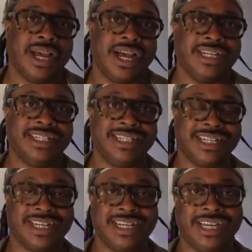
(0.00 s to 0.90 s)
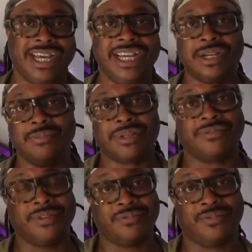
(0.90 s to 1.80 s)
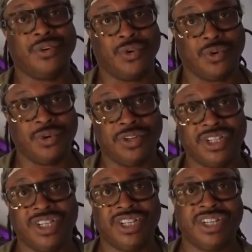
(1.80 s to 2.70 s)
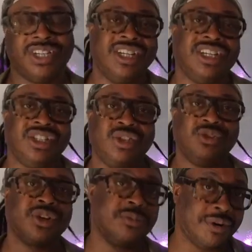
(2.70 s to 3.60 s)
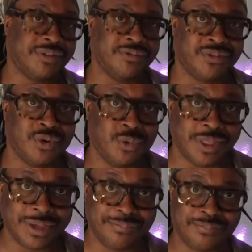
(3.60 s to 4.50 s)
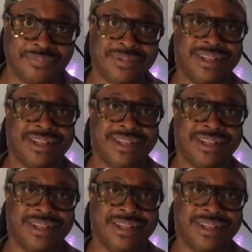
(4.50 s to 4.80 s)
and he comes off on four, you should come off on four with him.